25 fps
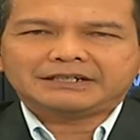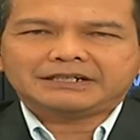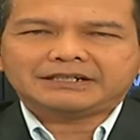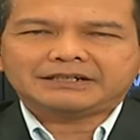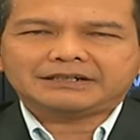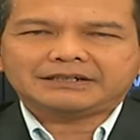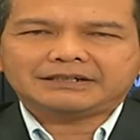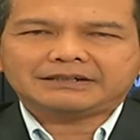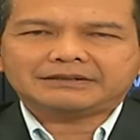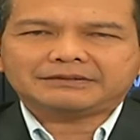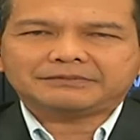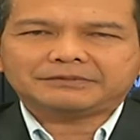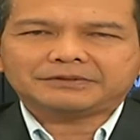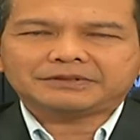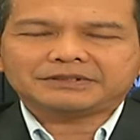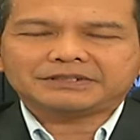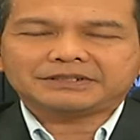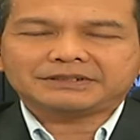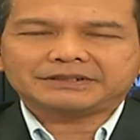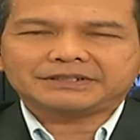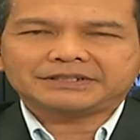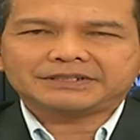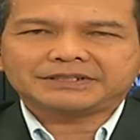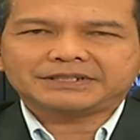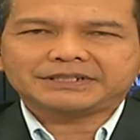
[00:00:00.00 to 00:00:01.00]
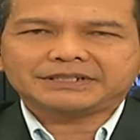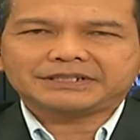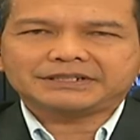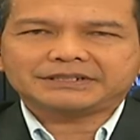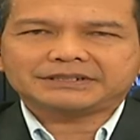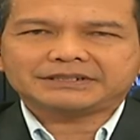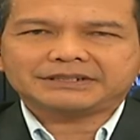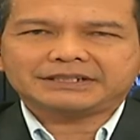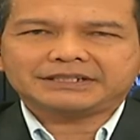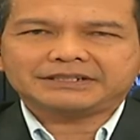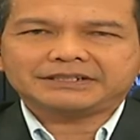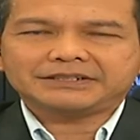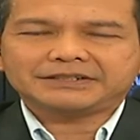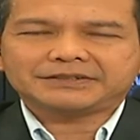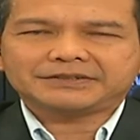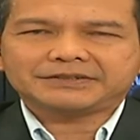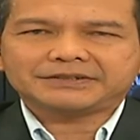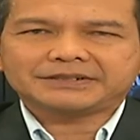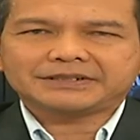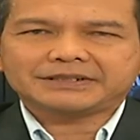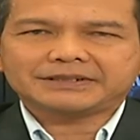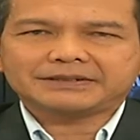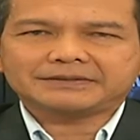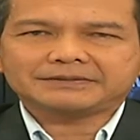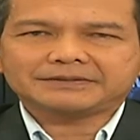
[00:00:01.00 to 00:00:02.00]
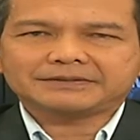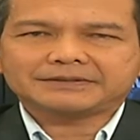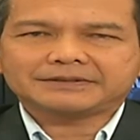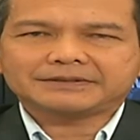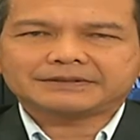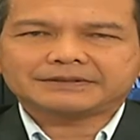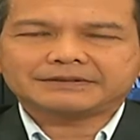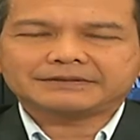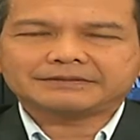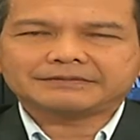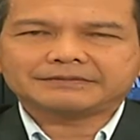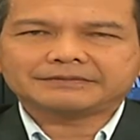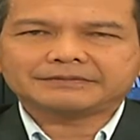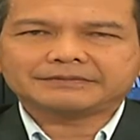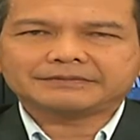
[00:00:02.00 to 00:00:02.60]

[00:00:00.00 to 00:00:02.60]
uh, the search and its results?